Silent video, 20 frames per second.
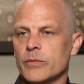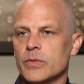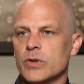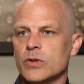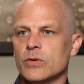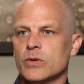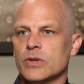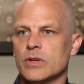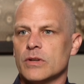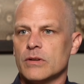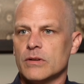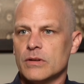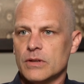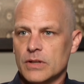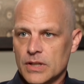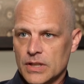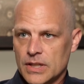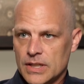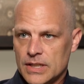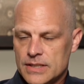You can
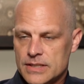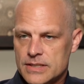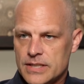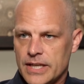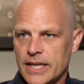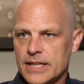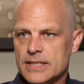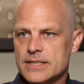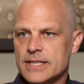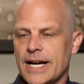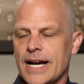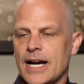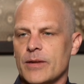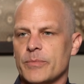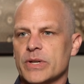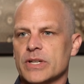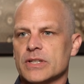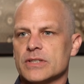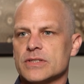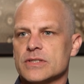take
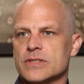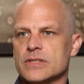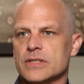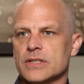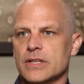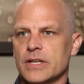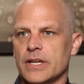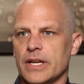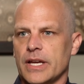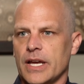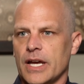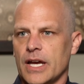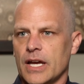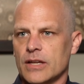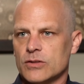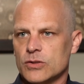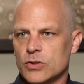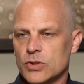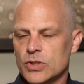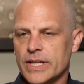topics
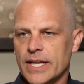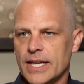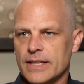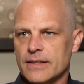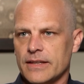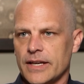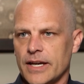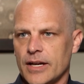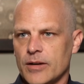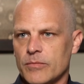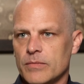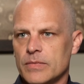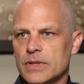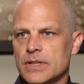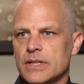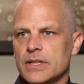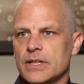and look at them